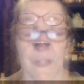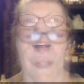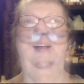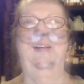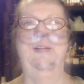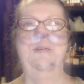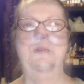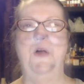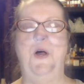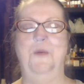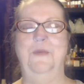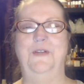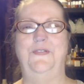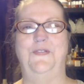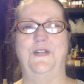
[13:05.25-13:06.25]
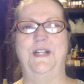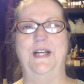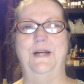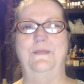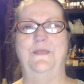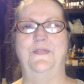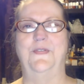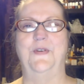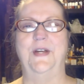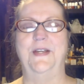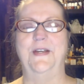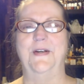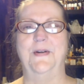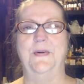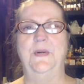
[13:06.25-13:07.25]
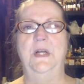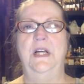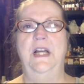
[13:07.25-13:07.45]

Oh, Almost forgot before I go.